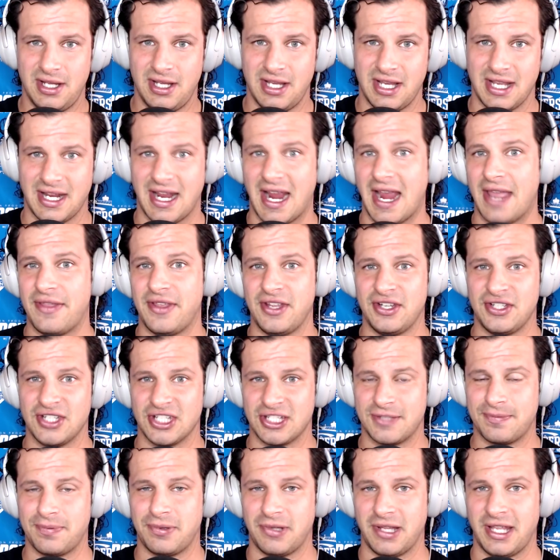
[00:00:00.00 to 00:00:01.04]
a guy they
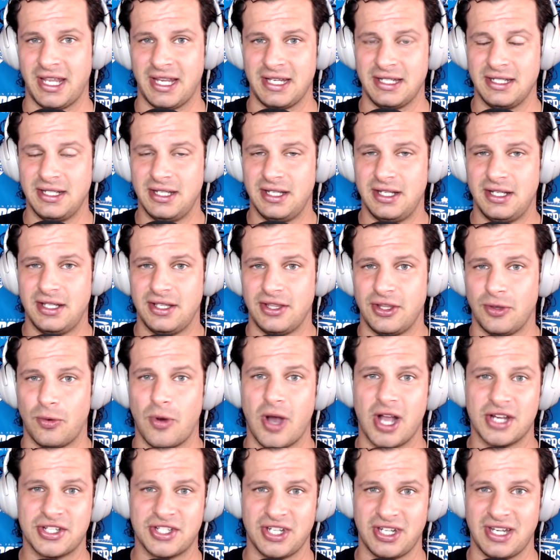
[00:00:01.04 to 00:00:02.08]
just played, the
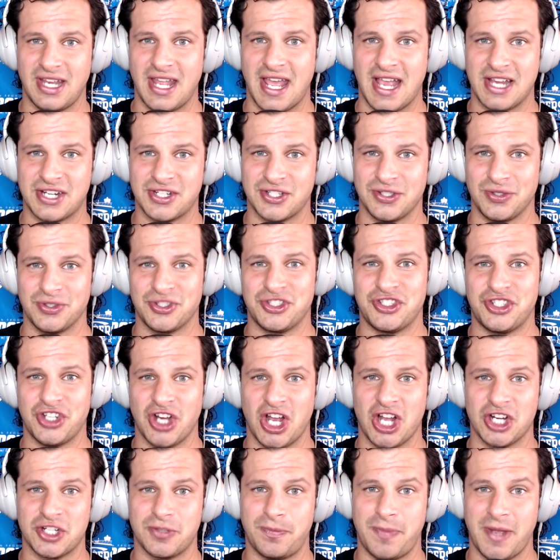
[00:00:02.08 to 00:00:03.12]
Washington Nationals'
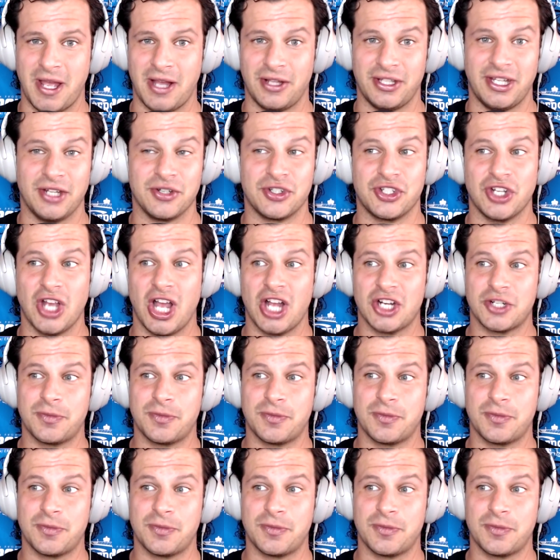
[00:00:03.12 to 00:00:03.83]
Josh Bell. Now, Josh